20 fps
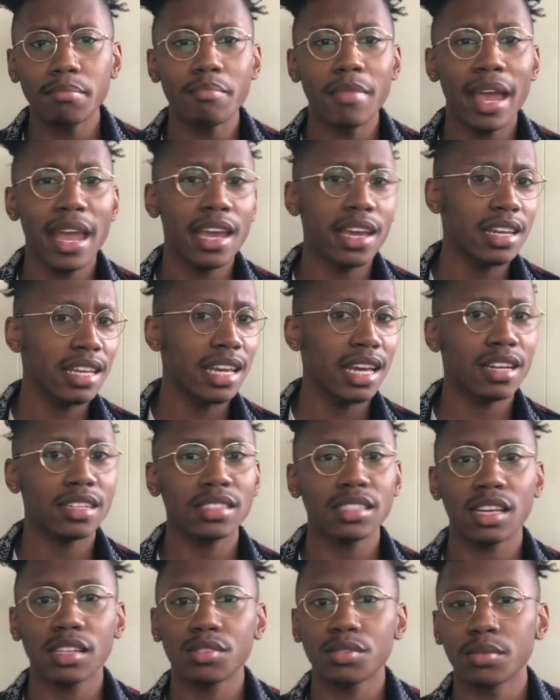man he had a
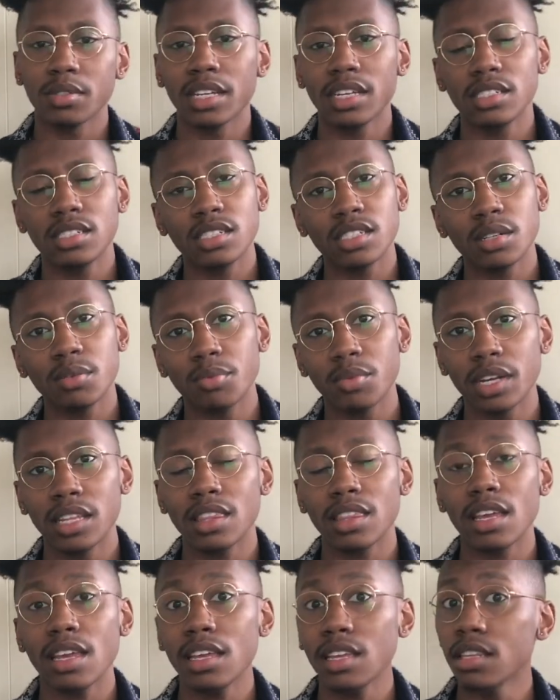sexual relationship
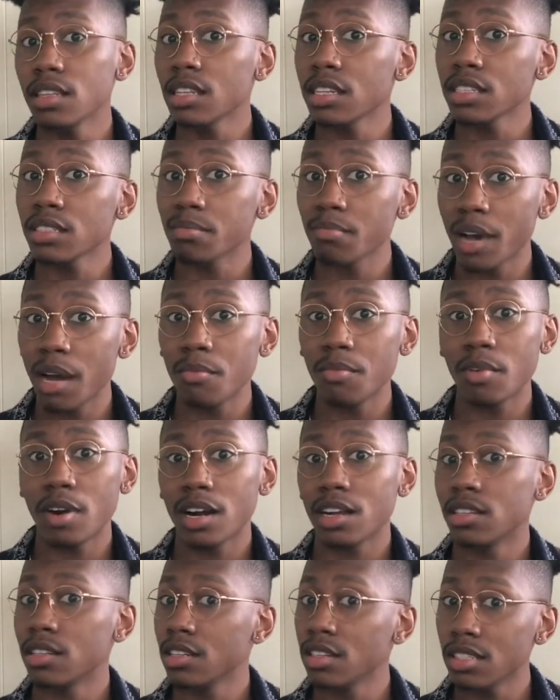with in this
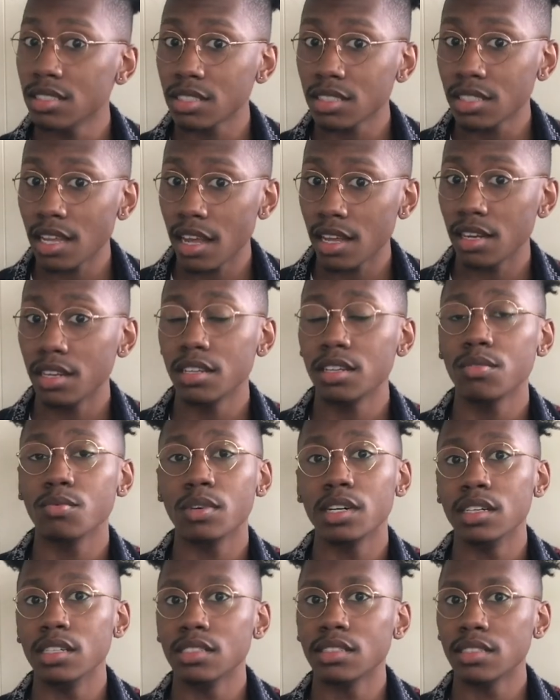memoir that he stated
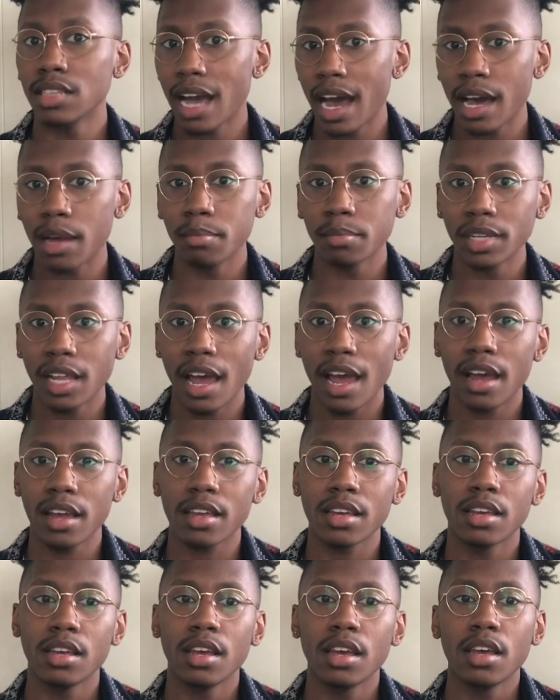was non black.
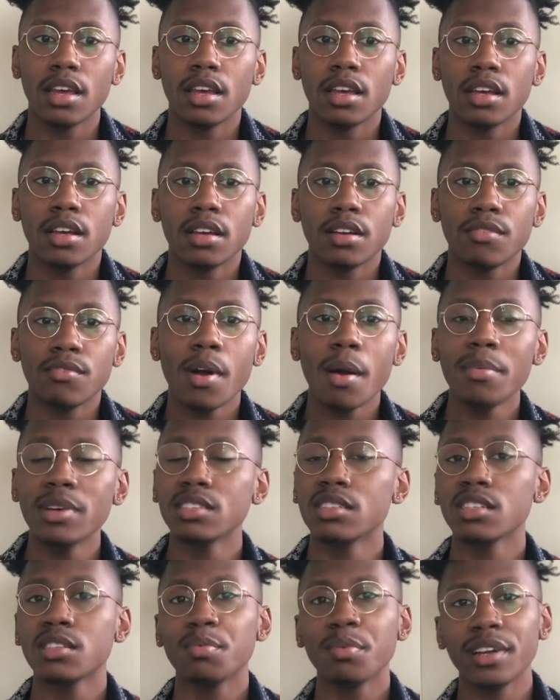From his
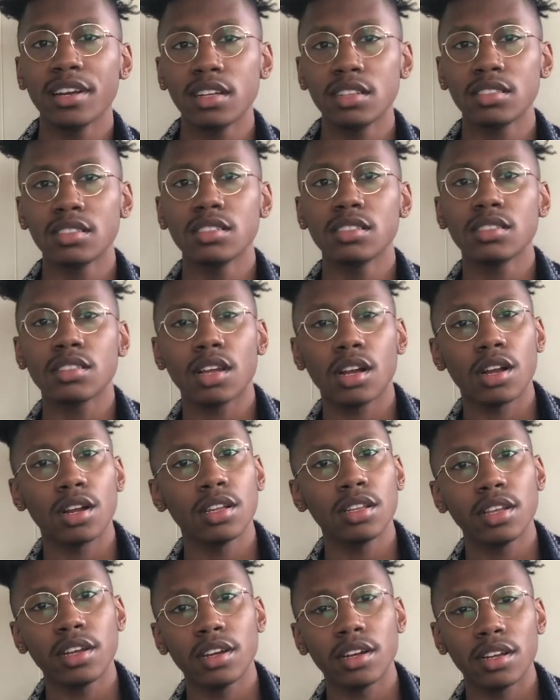experiences
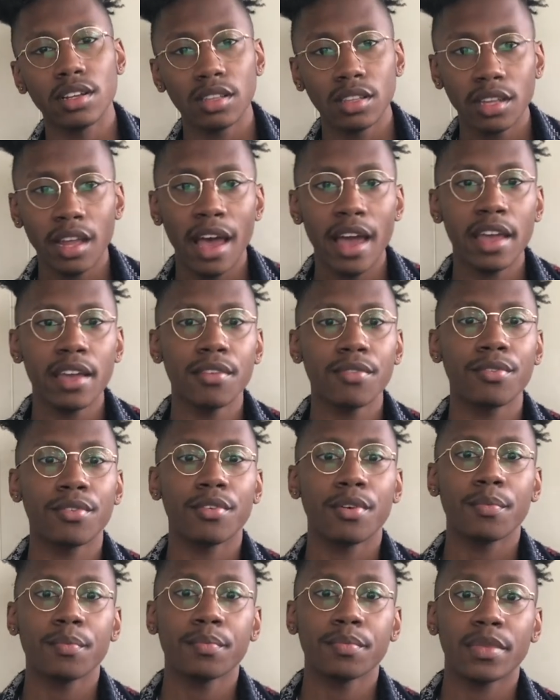earlier in life
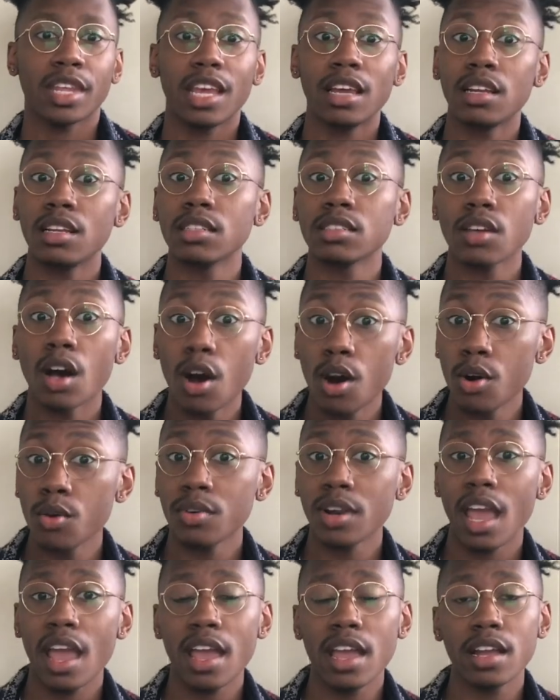and his
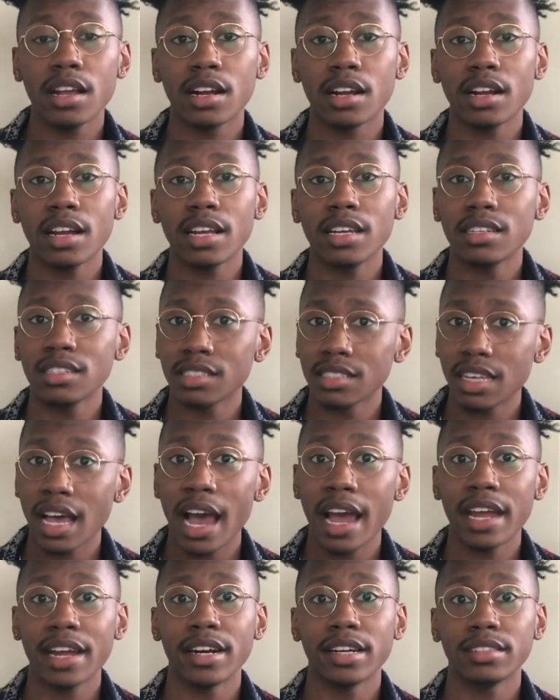own anger and
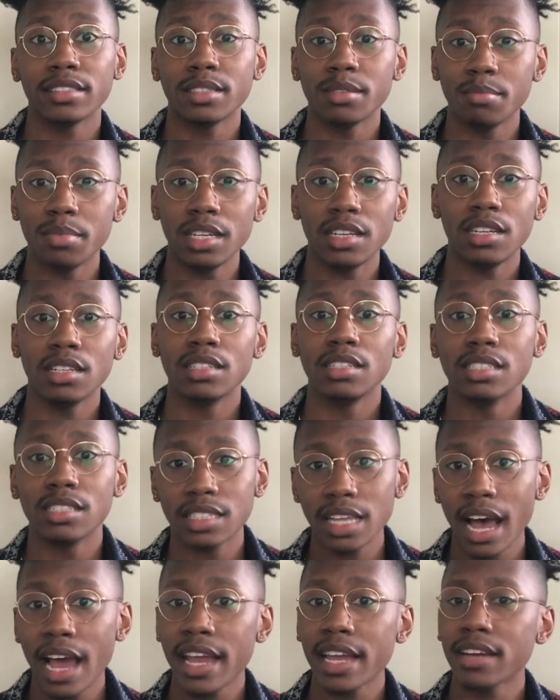desire to be
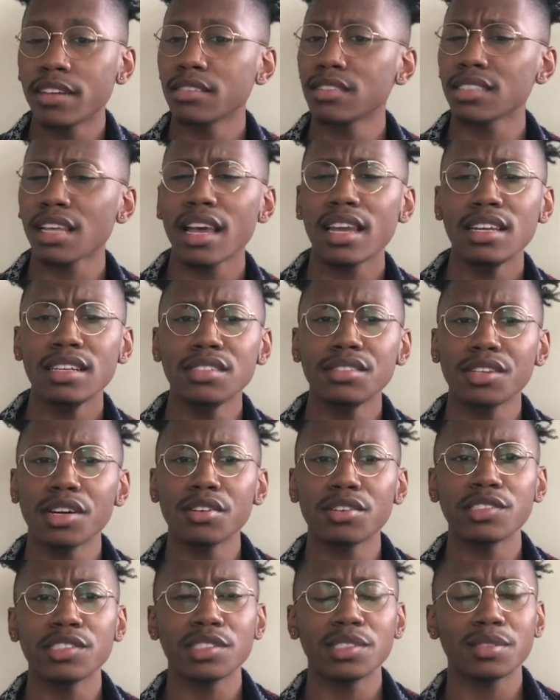desired, Saeed
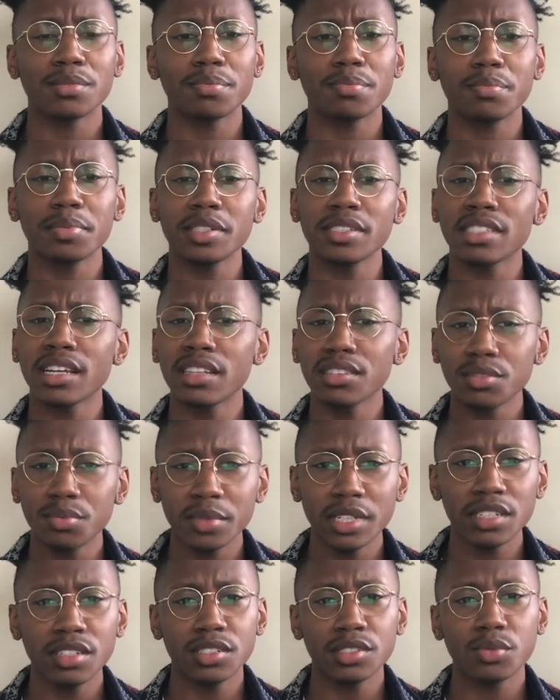Jones presents
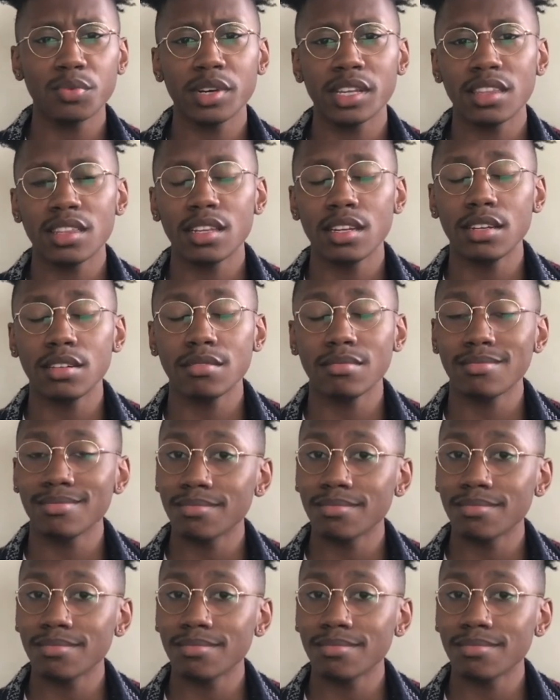readers with an